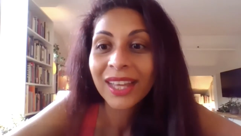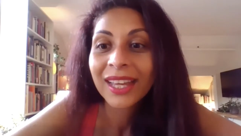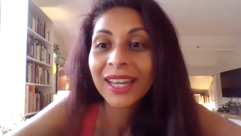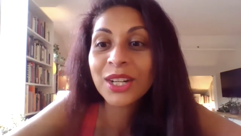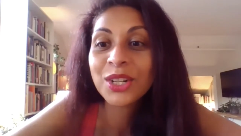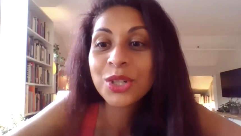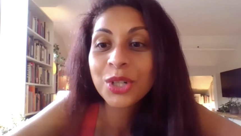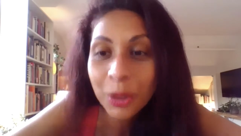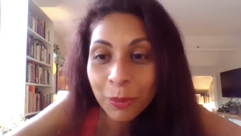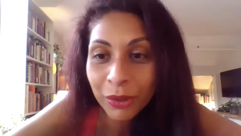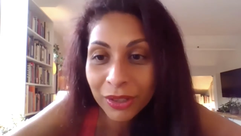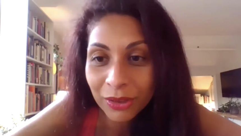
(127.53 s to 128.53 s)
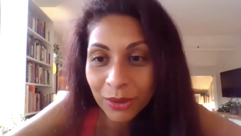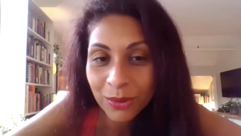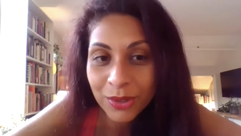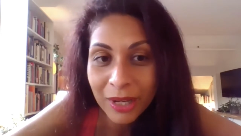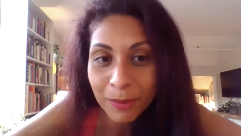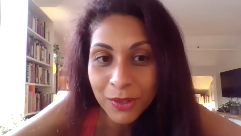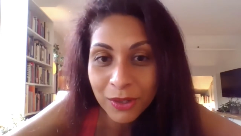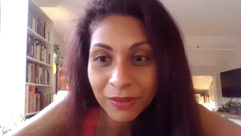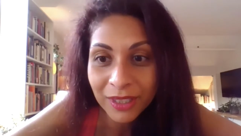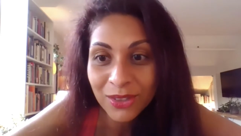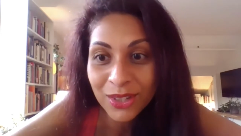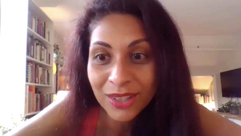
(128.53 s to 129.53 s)
interpret those
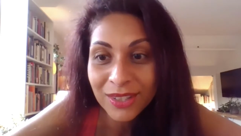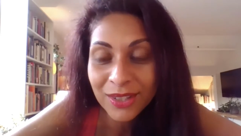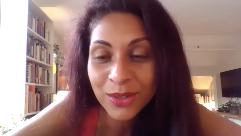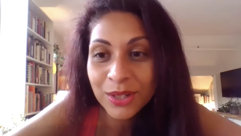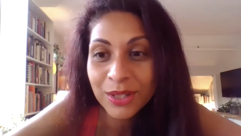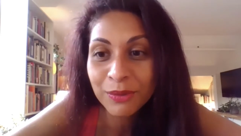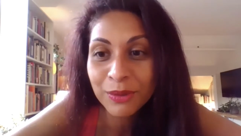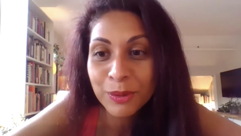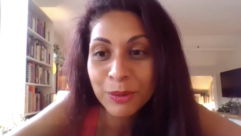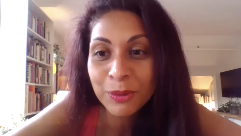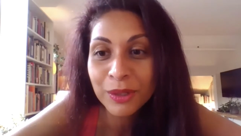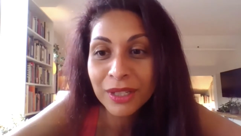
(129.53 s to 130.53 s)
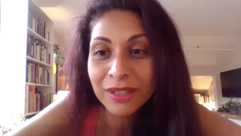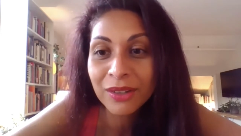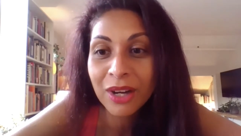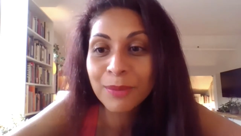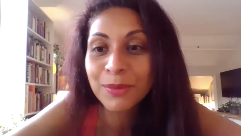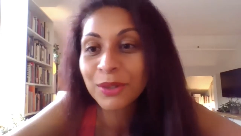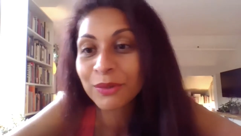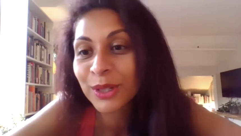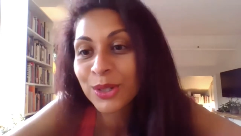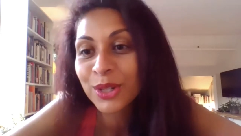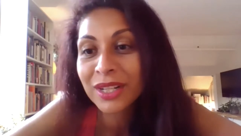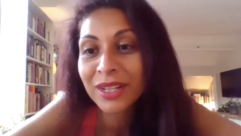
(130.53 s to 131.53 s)
observations. There's a difference between
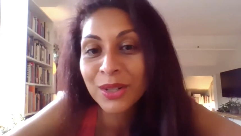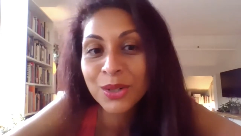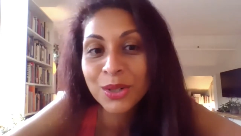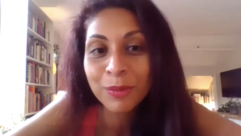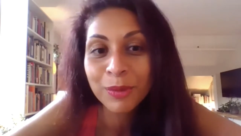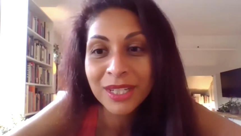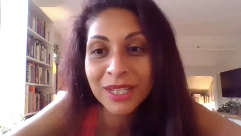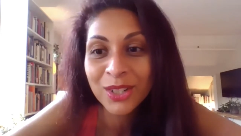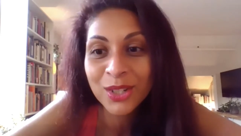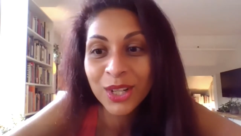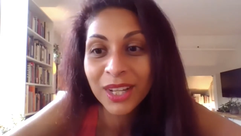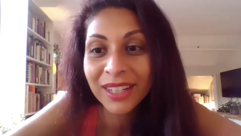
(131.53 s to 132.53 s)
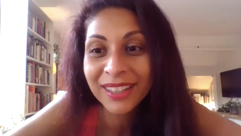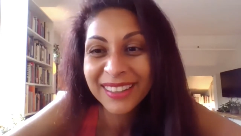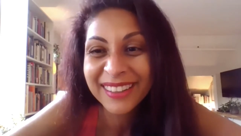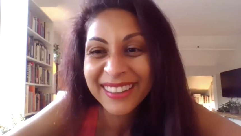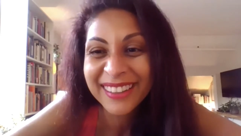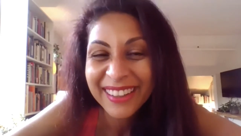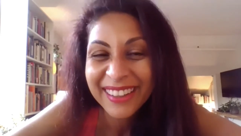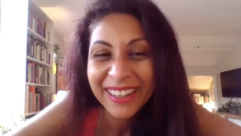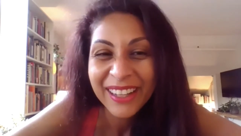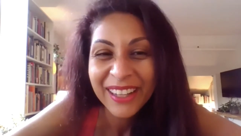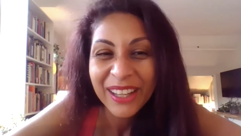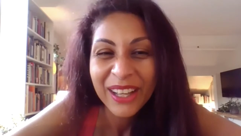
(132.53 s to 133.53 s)
observation and interpretation.
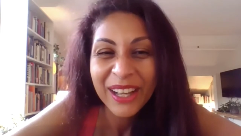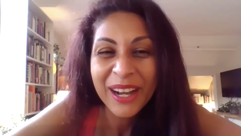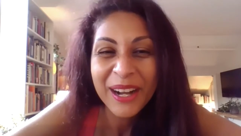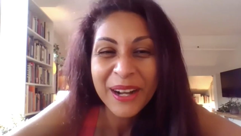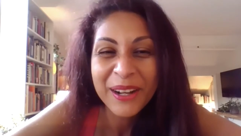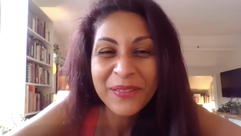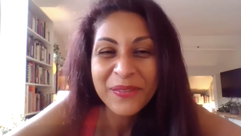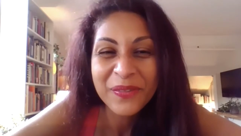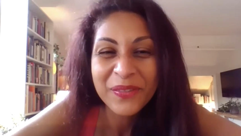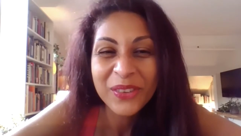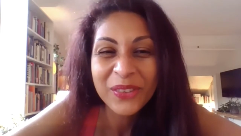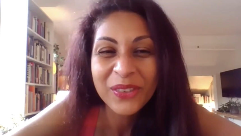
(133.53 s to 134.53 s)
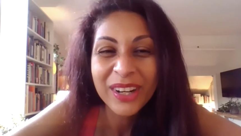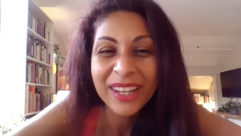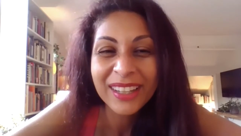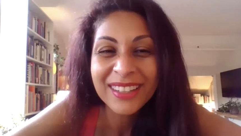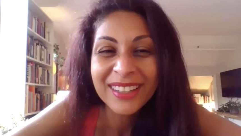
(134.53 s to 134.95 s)
Right.